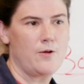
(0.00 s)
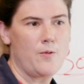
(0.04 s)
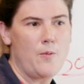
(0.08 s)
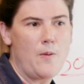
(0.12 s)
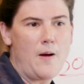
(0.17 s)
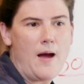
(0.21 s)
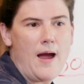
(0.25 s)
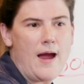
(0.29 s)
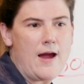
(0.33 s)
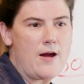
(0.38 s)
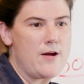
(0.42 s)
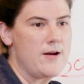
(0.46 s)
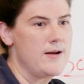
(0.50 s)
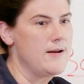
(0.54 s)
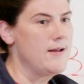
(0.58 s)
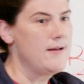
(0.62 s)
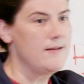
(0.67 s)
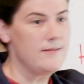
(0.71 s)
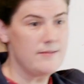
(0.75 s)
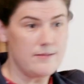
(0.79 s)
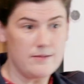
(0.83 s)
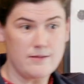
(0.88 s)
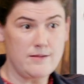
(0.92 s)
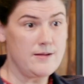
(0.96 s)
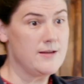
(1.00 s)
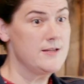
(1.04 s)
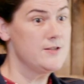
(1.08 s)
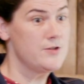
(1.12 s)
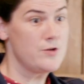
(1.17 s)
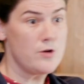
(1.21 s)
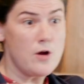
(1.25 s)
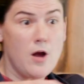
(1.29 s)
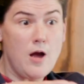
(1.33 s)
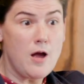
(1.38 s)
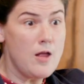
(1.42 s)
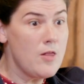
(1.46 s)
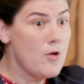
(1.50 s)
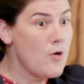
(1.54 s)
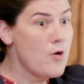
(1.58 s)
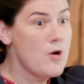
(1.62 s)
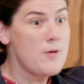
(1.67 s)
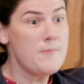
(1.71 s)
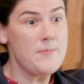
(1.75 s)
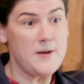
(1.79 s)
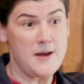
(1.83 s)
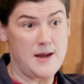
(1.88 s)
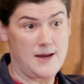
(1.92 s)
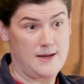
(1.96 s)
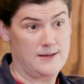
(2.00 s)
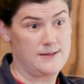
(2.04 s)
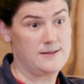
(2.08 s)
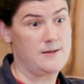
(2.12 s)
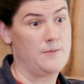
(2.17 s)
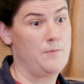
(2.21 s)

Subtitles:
the choir. And these are all orbiting